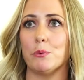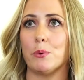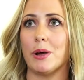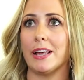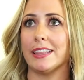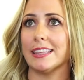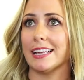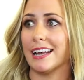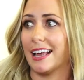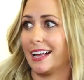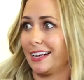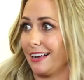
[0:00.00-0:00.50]
the
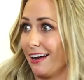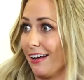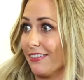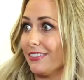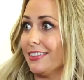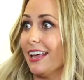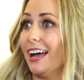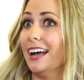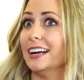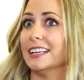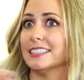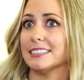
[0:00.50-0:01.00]
way that I
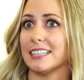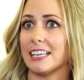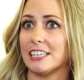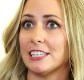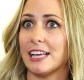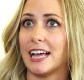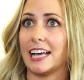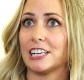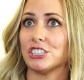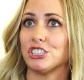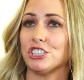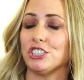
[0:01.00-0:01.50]
got that is I
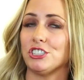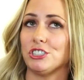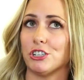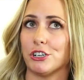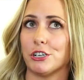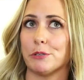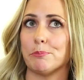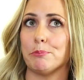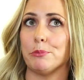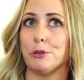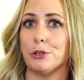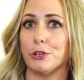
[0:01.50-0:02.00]
actually
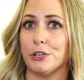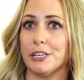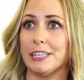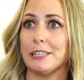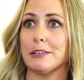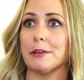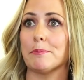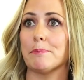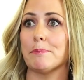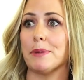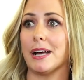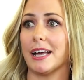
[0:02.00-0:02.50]
started
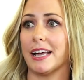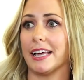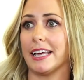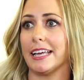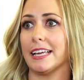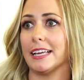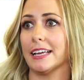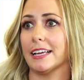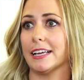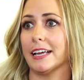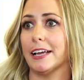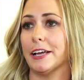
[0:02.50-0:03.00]
putting
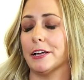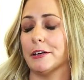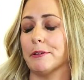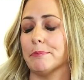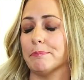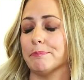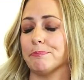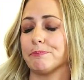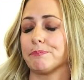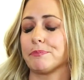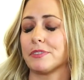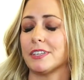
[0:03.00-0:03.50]
my
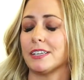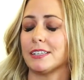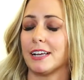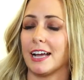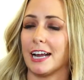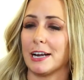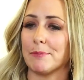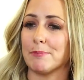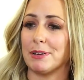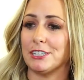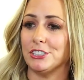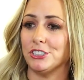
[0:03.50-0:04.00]
kind
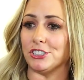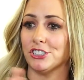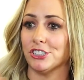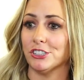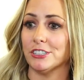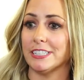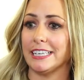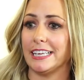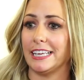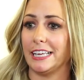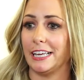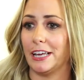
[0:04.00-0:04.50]
of my
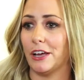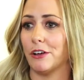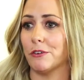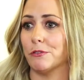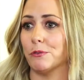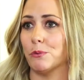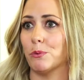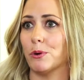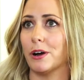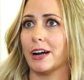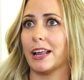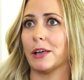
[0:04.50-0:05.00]
journey
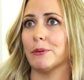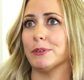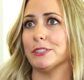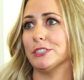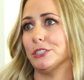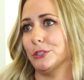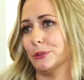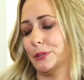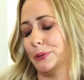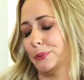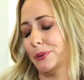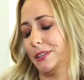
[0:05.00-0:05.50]
of what I
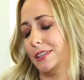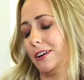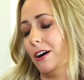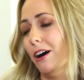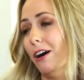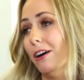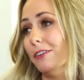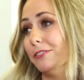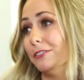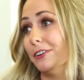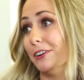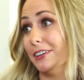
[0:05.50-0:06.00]
was doing with
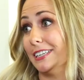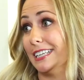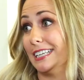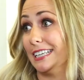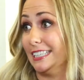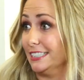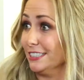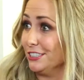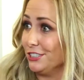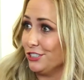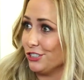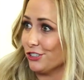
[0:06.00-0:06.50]
golf on
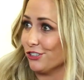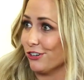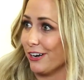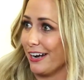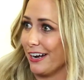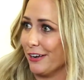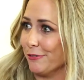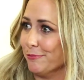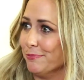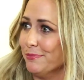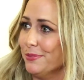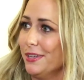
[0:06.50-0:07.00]

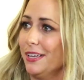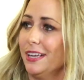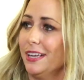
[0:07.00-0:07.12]
Instagram.